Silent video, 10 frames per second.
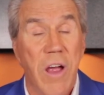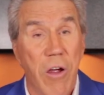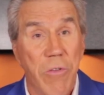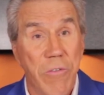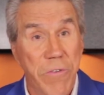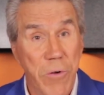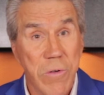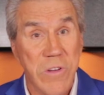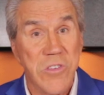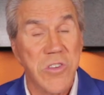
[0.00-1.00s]
are the
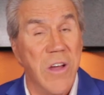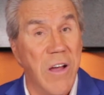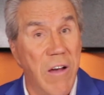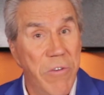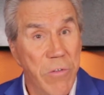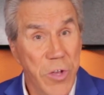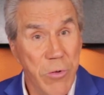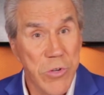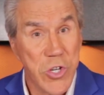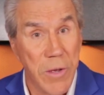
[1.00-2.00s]
focus of a
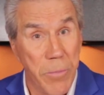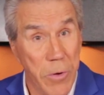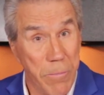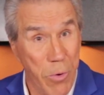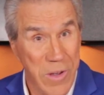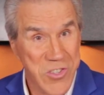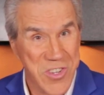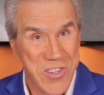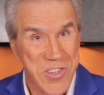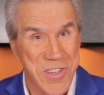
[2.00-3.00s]
leadership
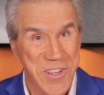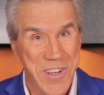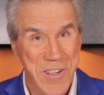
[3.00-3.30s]
process.